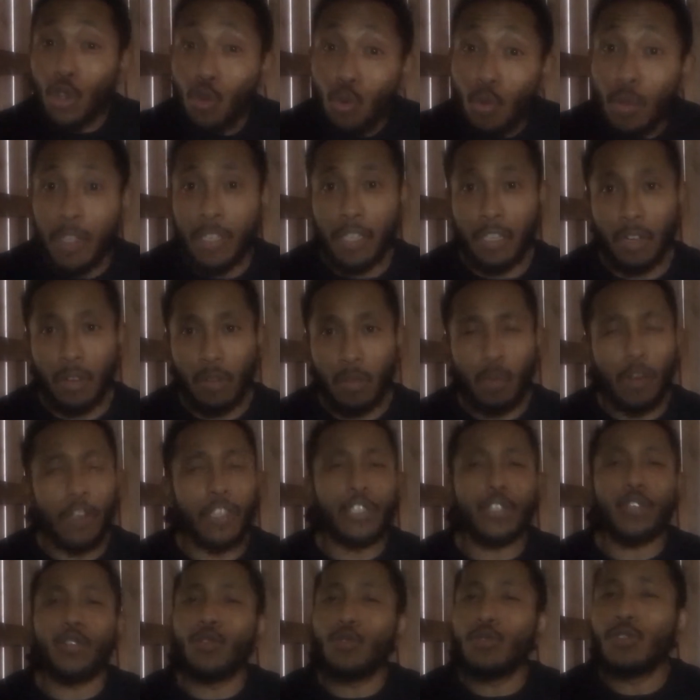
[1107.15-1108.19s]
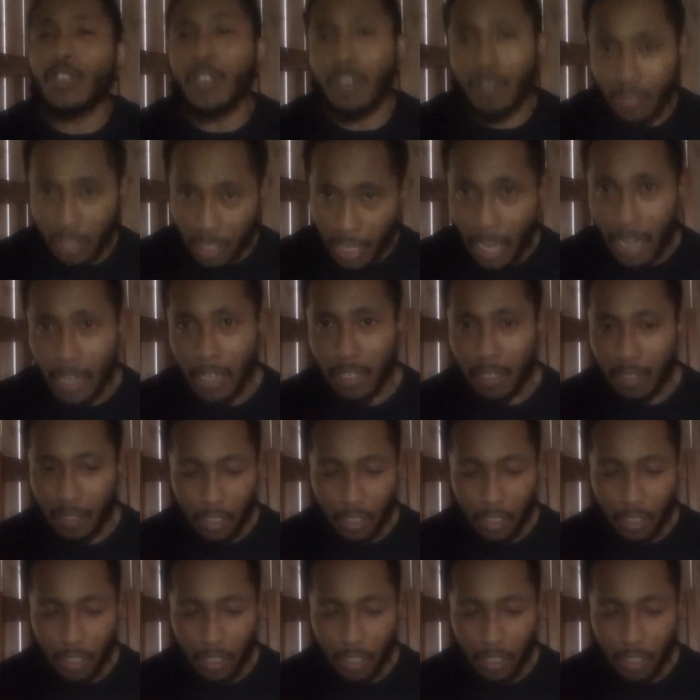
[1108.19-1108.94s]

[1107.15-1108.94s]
Julio? Where's the Julio sighting?